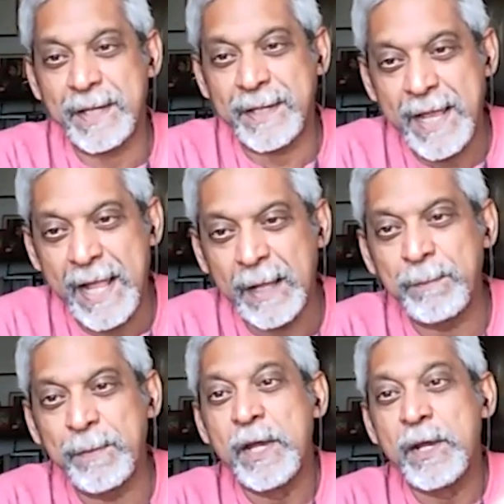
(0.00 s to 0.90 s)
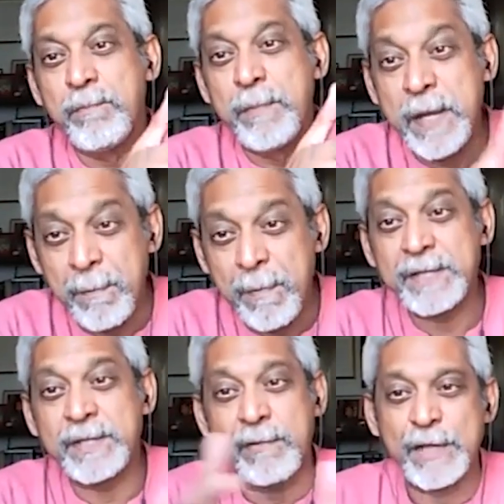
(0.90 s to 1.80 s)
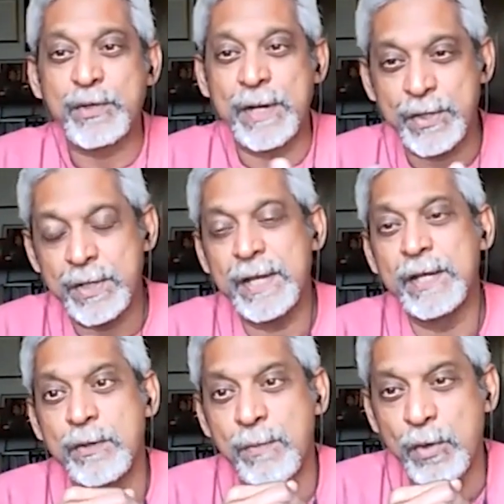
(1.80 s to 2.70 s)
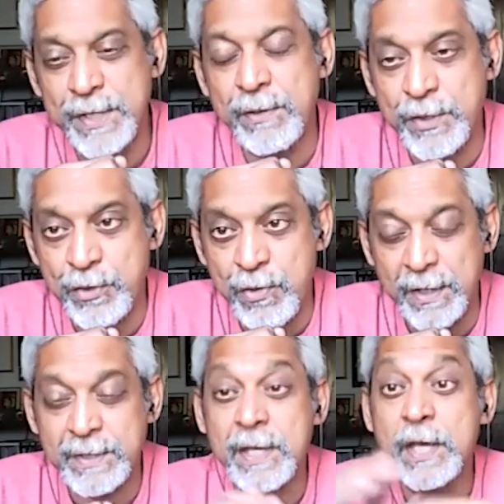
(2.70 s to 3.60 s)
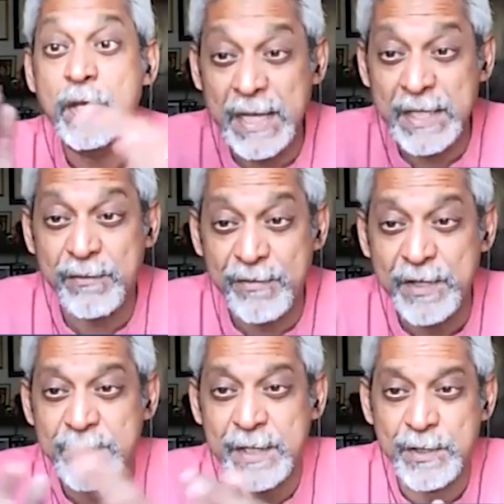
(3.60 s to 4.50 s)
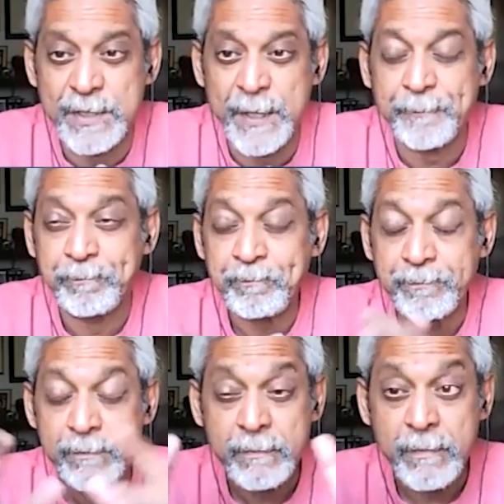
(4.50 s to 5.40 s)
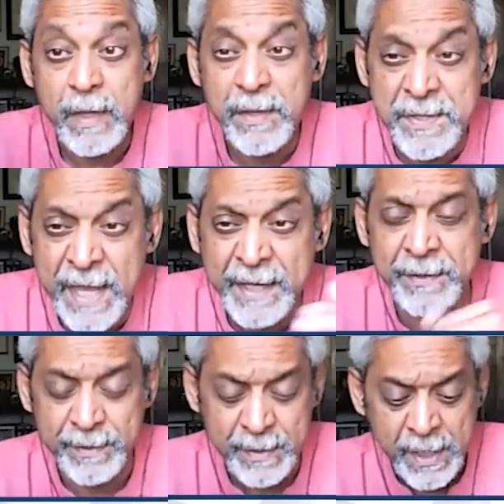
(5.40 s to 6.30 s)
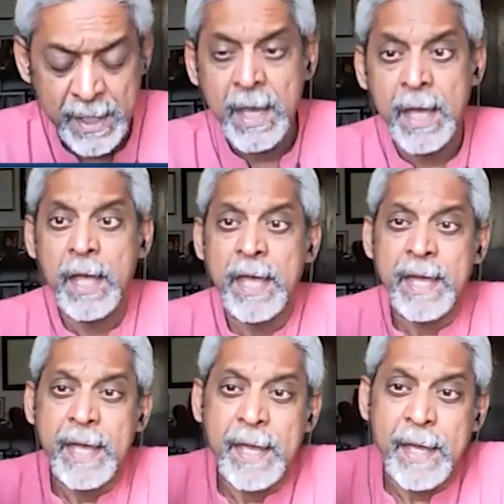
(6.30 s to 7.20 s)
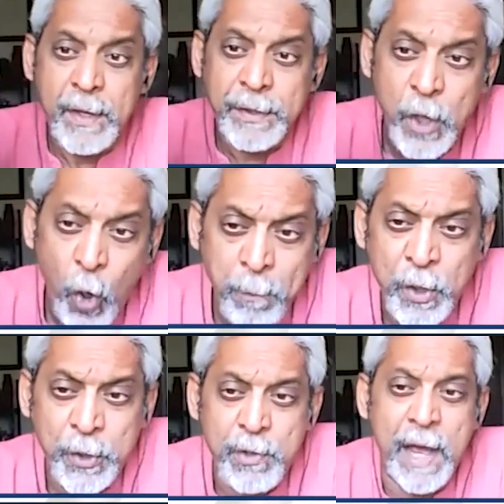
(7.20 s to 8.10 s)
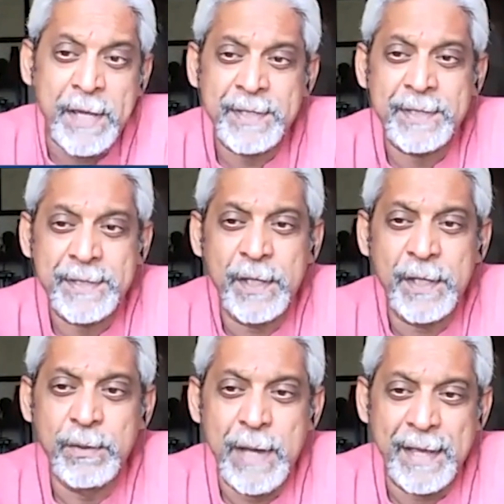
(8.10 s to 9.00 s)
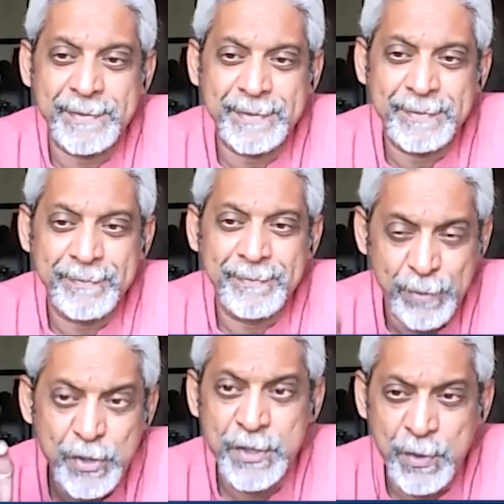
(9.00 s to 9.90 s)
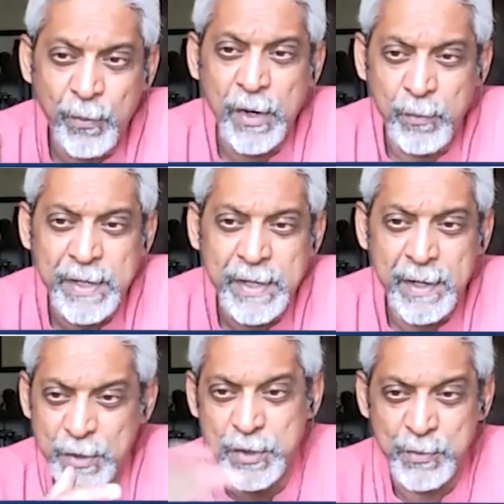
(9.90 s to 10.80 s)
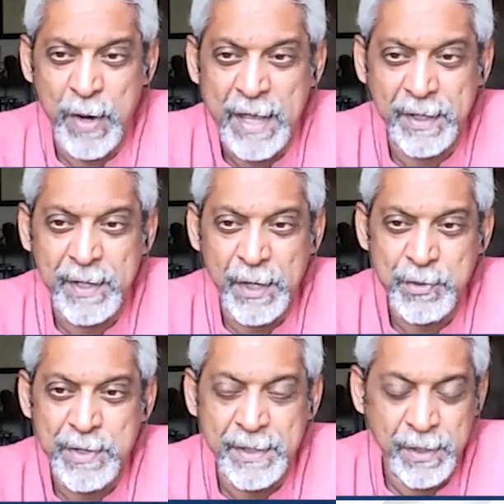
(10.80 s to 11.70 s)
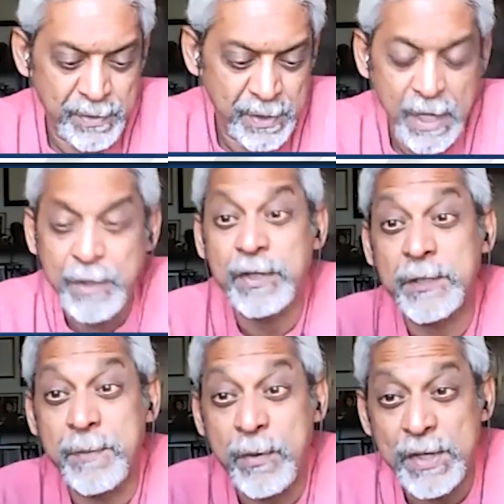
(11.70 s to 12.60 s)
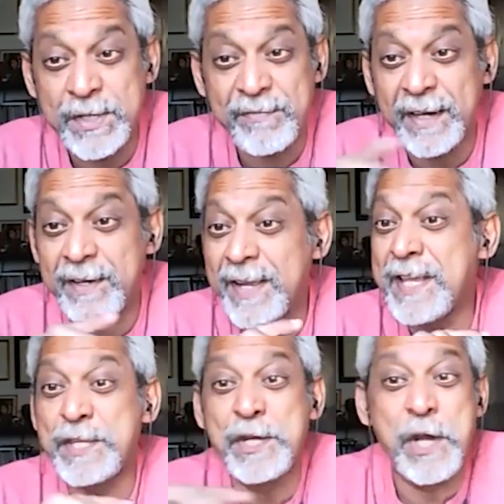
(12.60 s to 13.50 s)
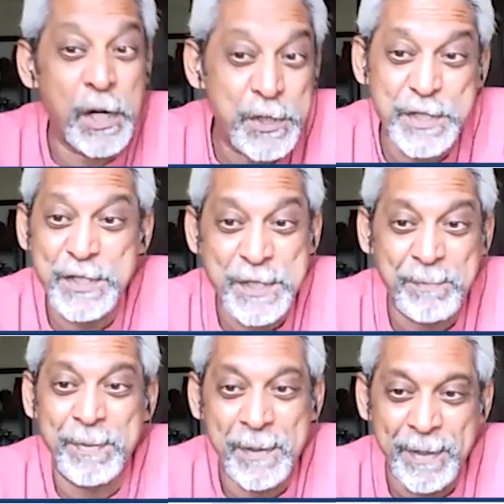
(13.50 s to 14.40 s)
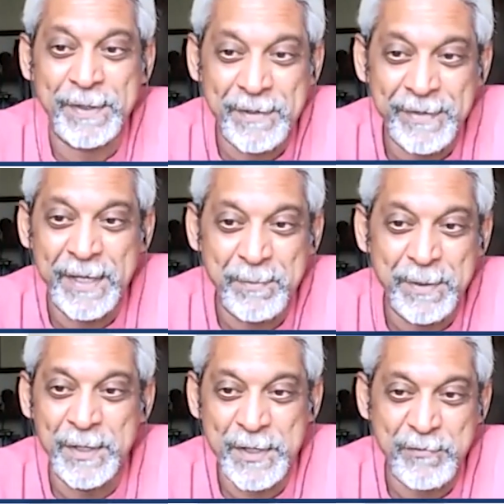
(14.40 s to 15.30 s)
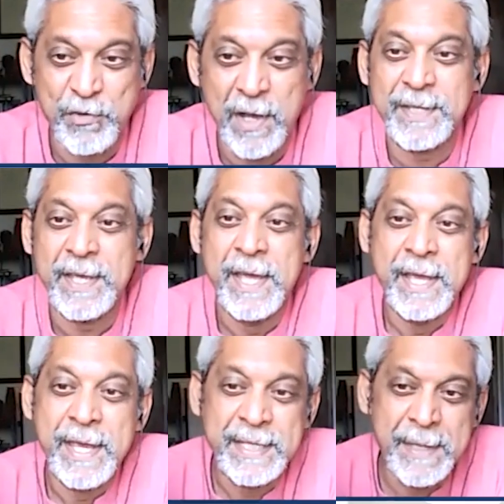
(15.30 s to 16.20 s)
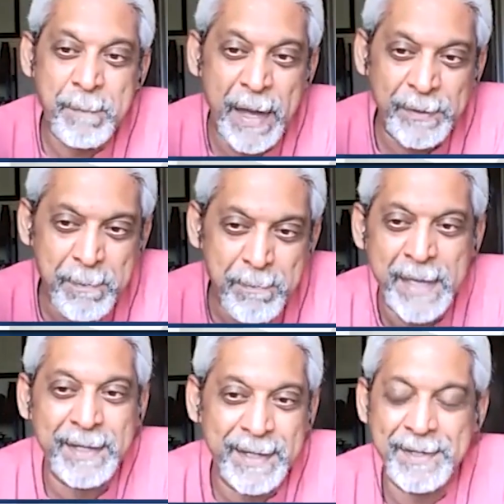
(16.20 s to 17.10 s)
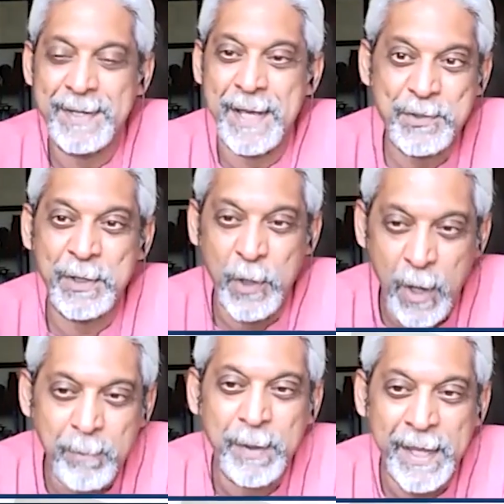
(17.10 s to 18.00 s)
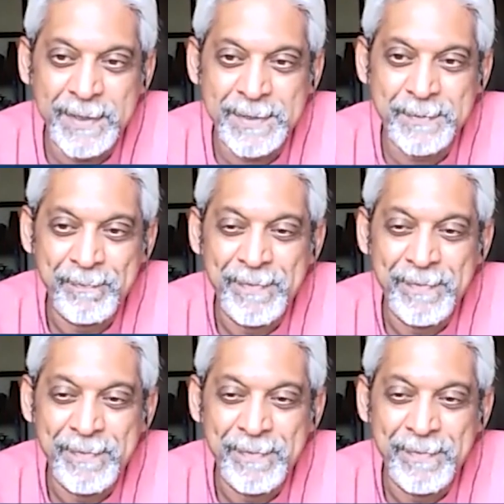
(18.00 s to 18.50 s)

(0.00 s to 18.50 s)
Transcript: that can help minimize the graduation into more serious drugs. So that's the first thing to say. The second, the opioid crisis in the US, which is the one we, which is where the country, you know, the country that's been worst affected, is not just simply about the availability of drugs. It's about the medical industrial complex